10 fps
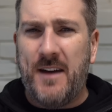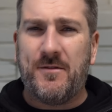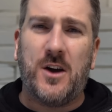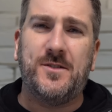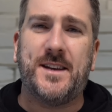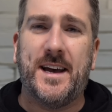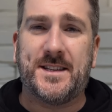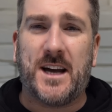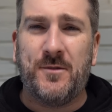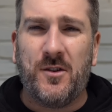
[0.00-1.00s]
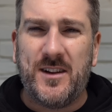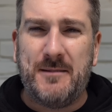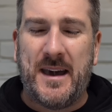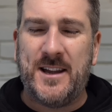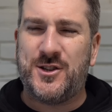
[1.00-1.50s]
have noticed I've not really
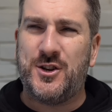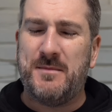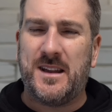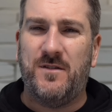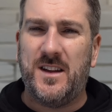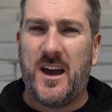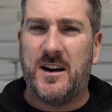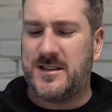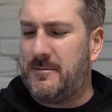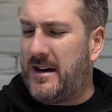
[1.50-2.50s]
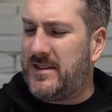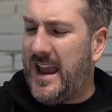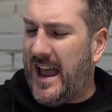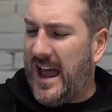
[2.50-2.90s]
made too many videos about the